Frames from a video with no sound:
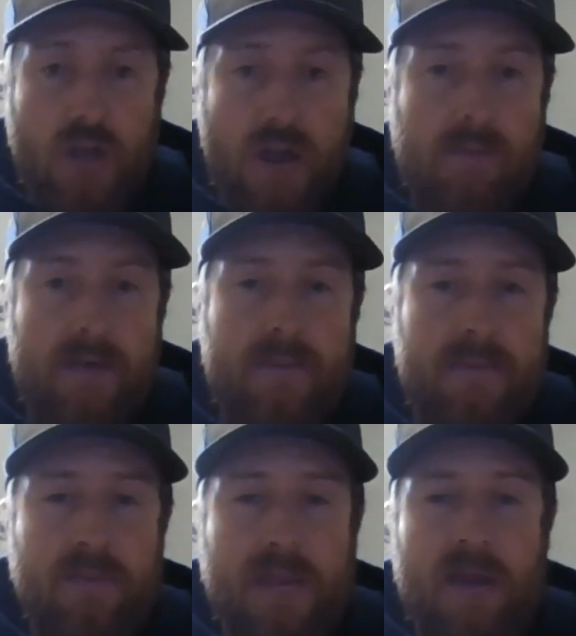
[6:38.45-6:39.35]
not break
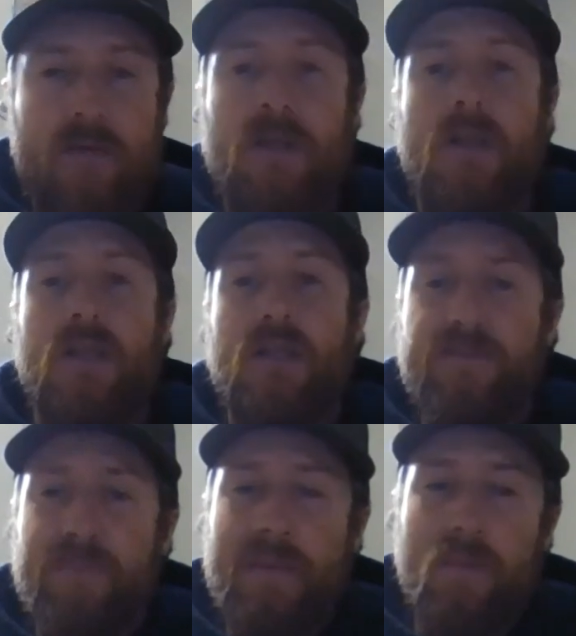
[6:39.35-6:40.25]
people down,
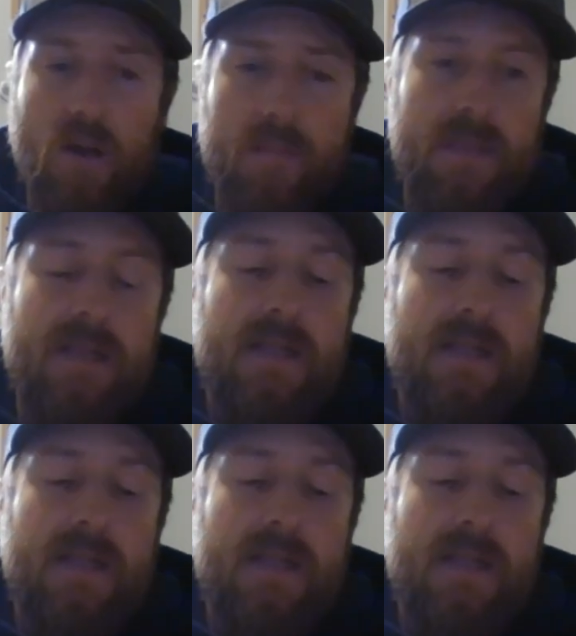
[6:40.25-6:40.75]
lift people up.